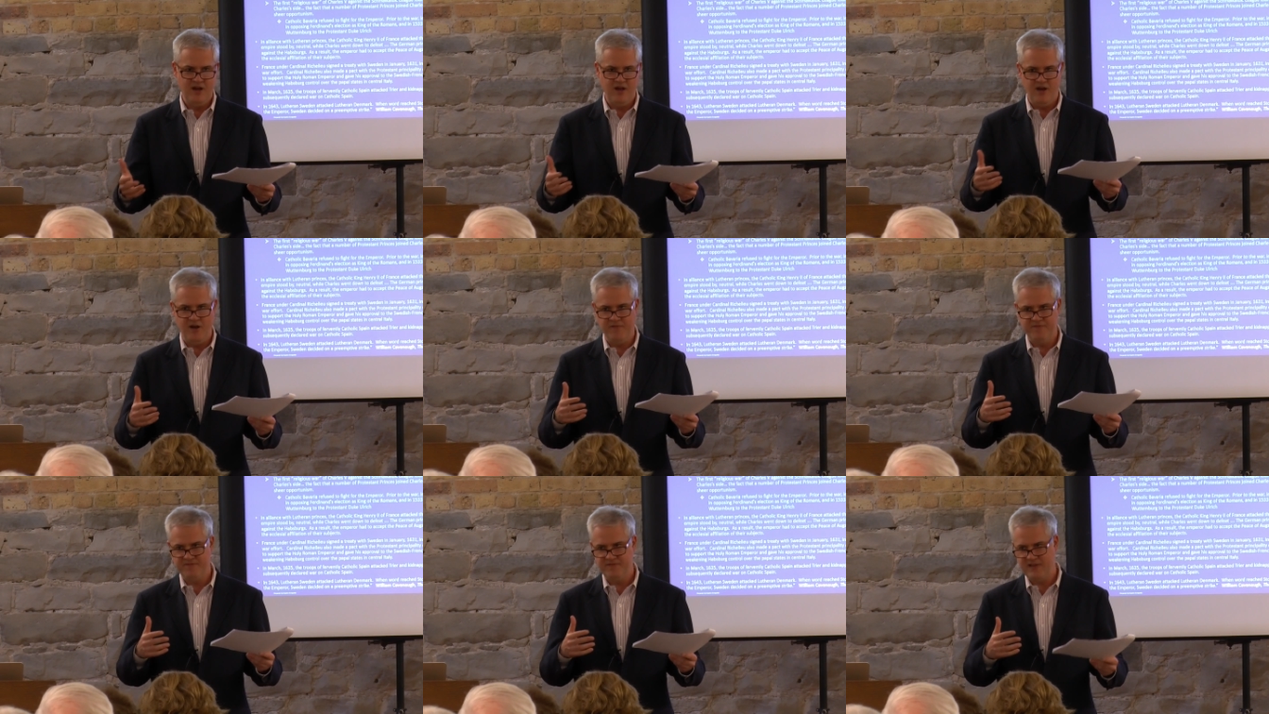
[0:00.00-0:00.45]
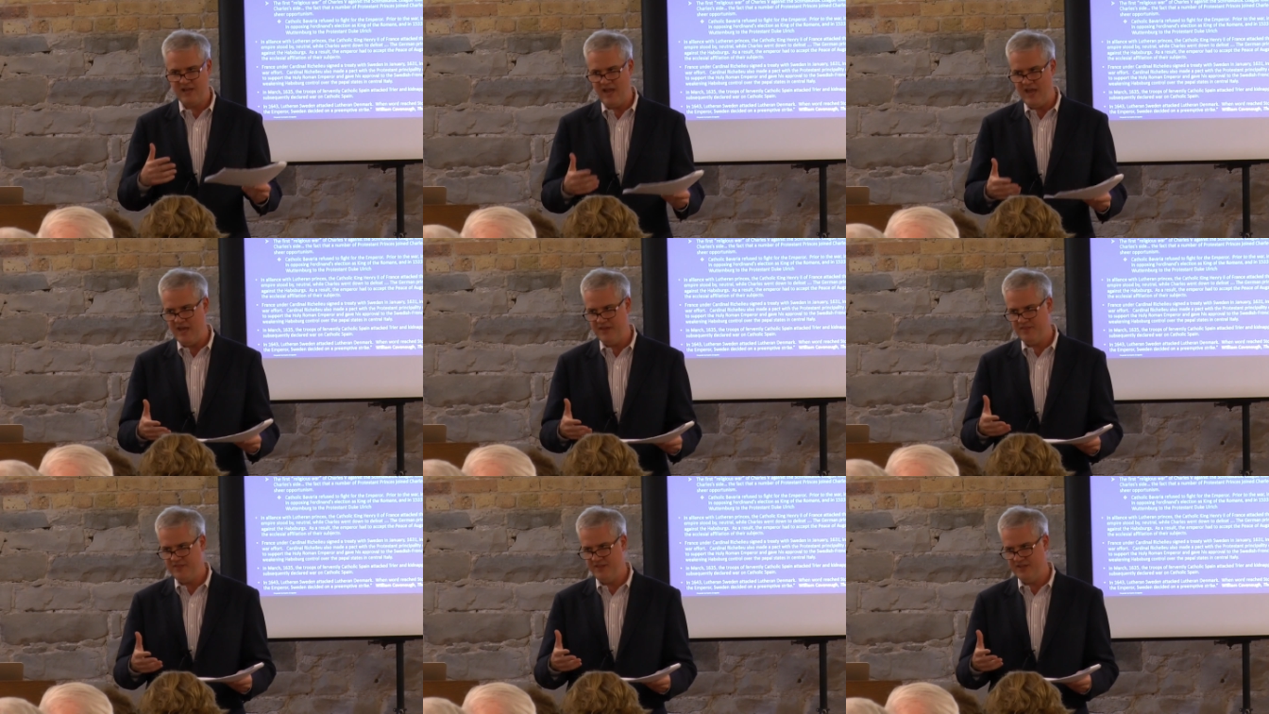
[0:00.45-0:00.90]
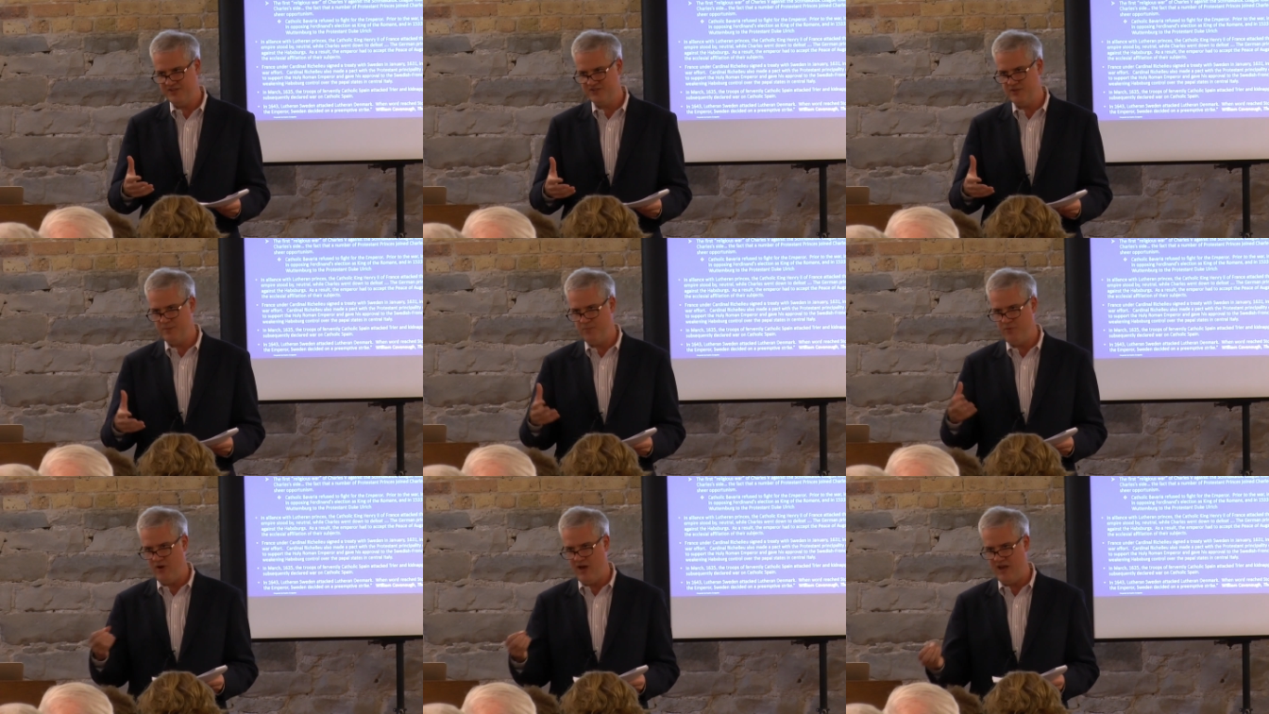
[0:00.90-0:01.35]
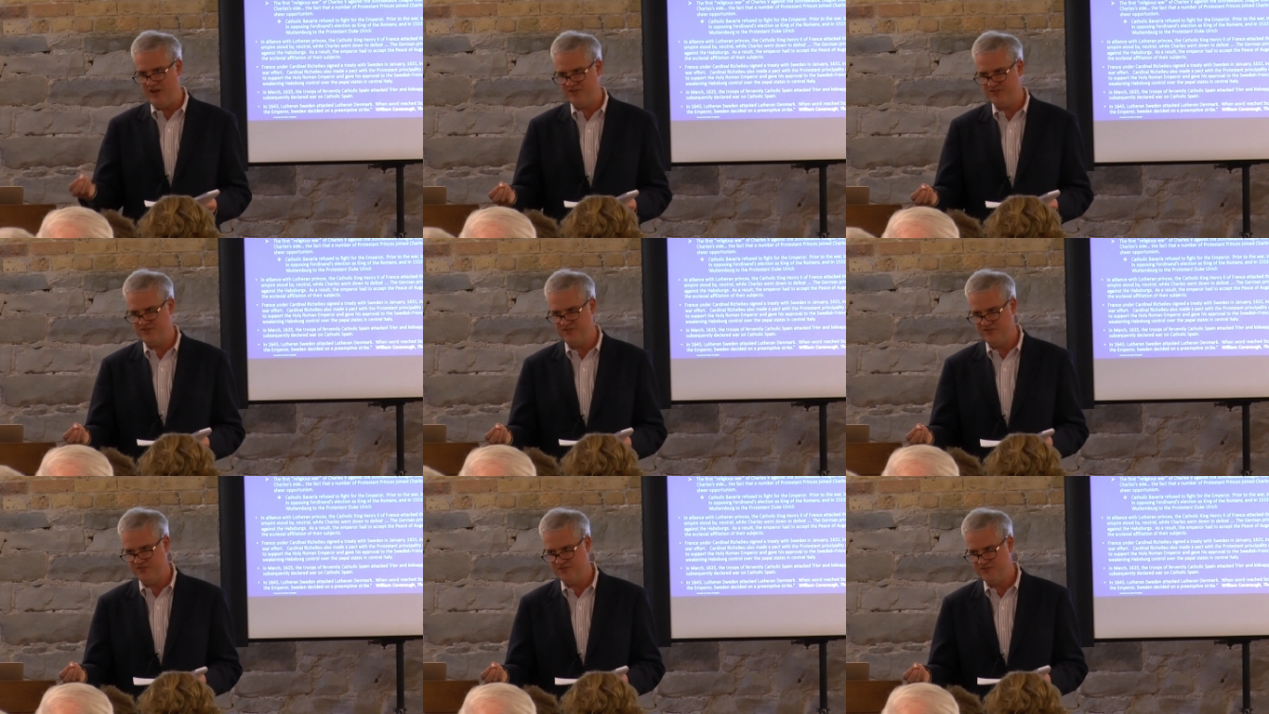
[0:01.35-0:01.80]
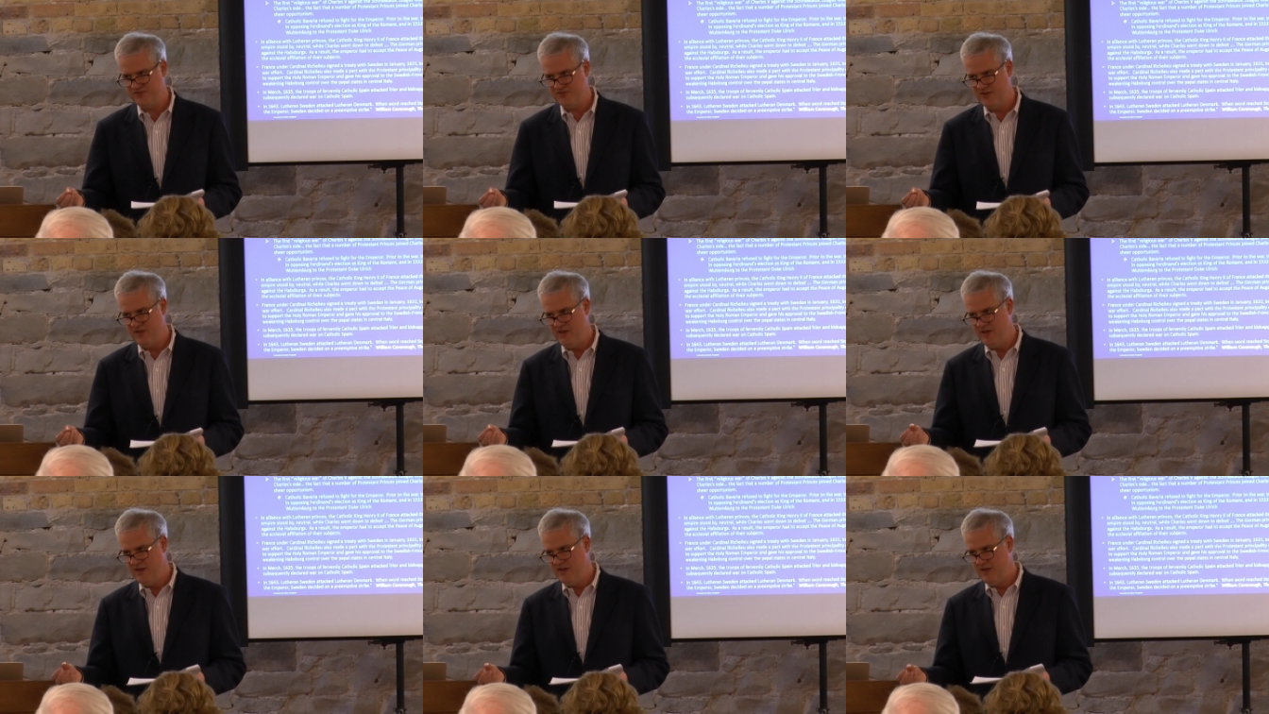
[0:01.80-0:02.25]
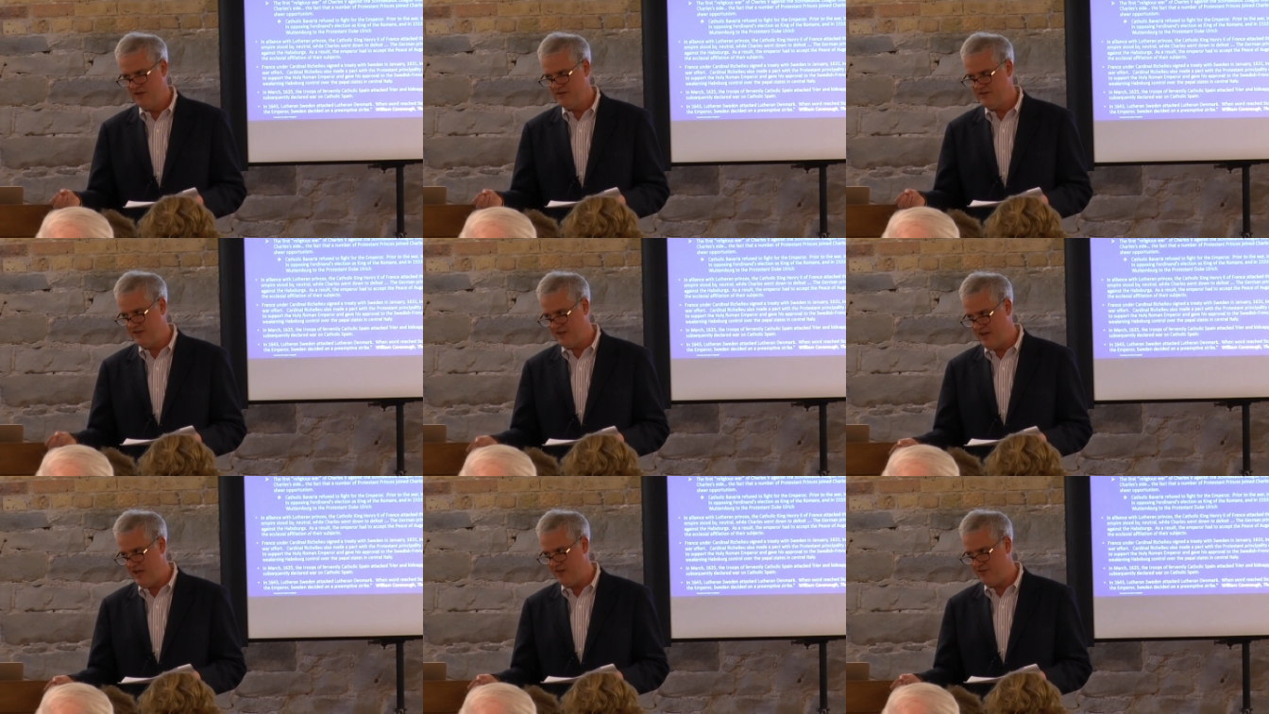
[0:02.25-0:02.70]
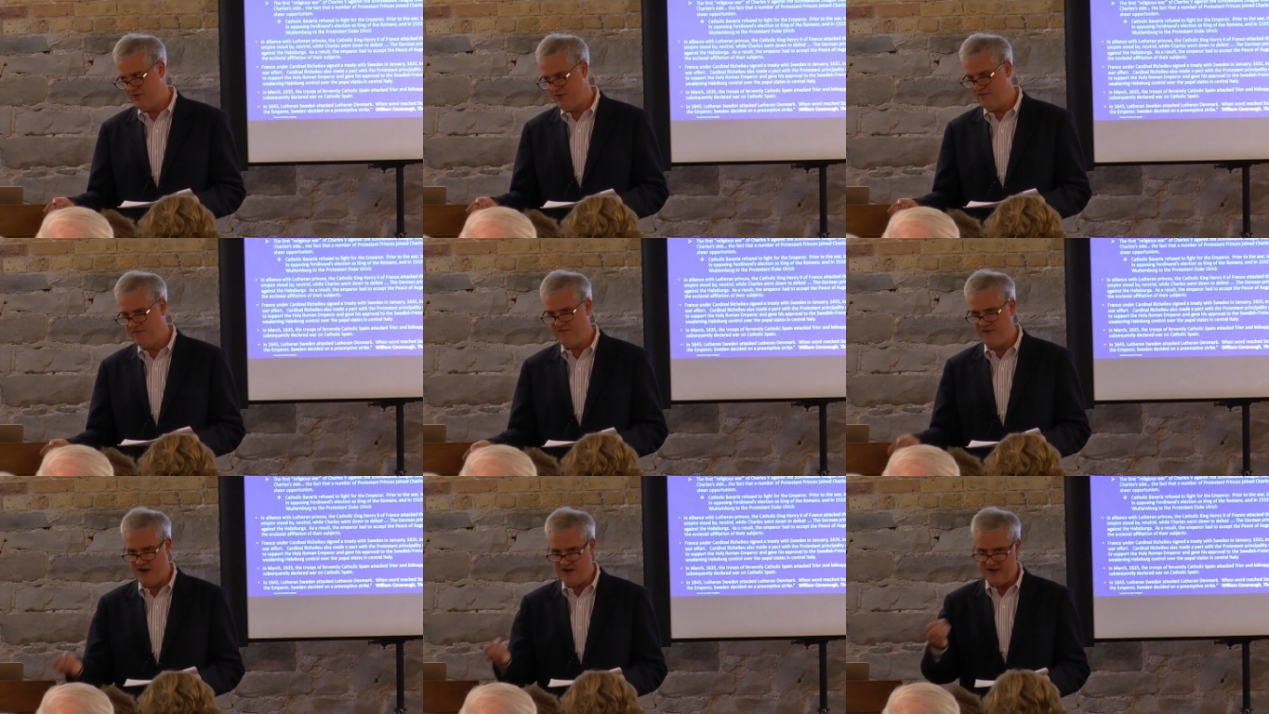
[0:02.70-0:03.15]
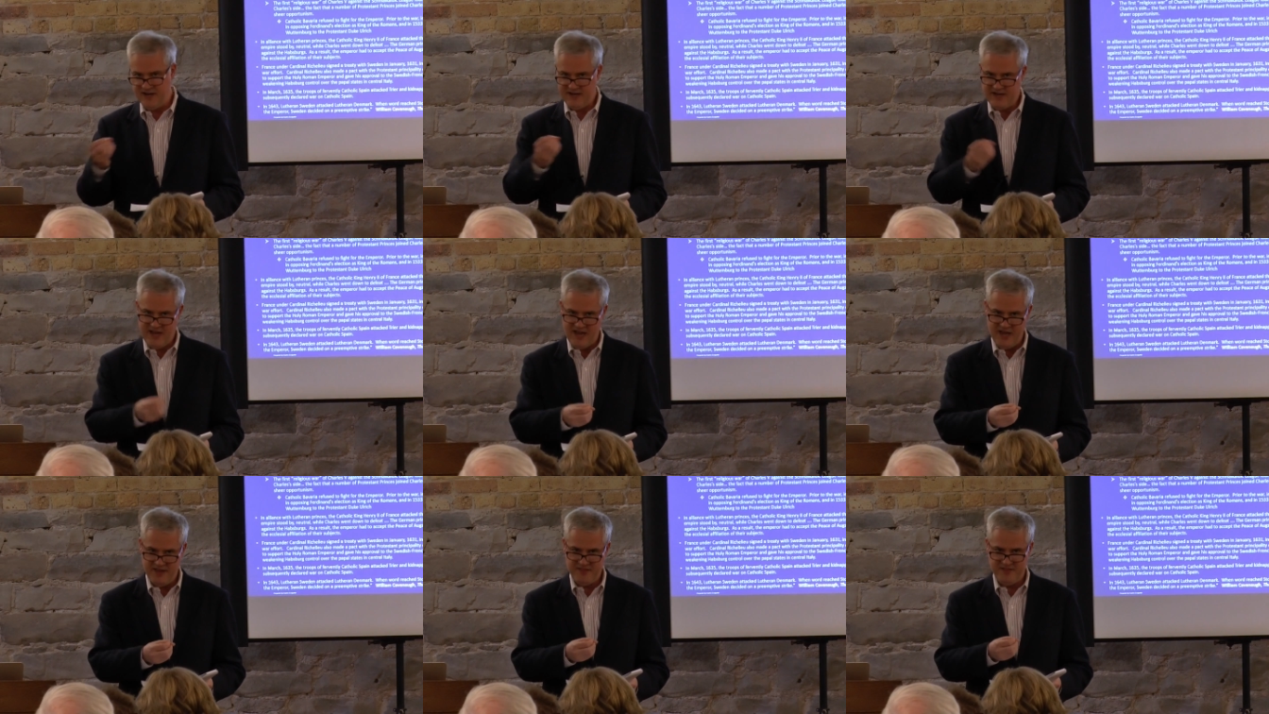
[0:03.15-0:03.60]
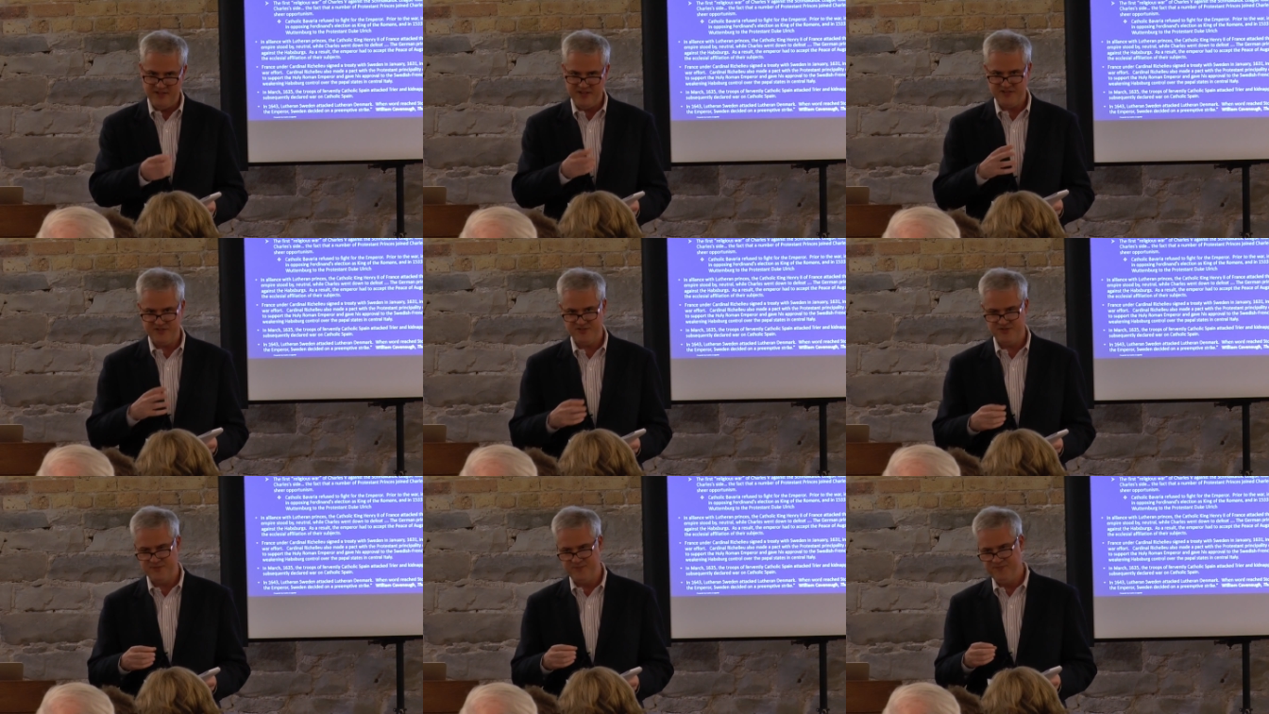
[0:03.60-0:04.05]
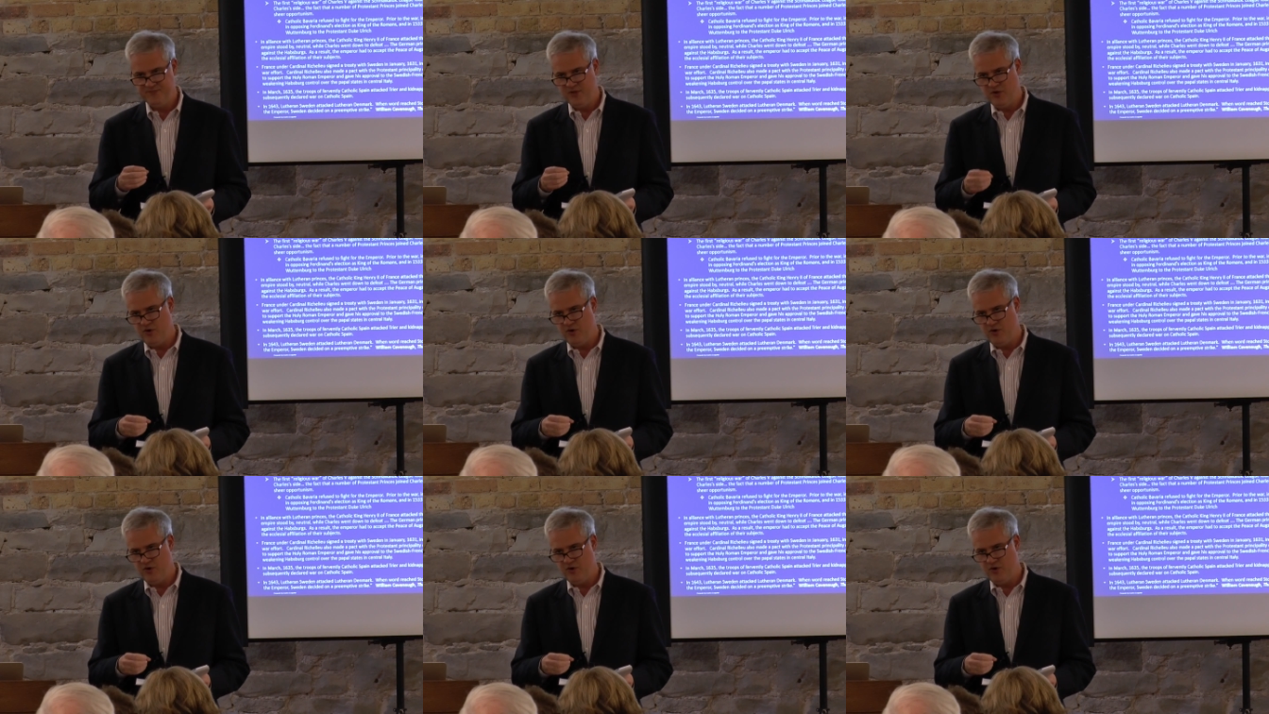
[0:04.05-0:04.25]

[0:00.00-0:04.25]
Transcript: of Catholics and Protestants together fighting Catholics,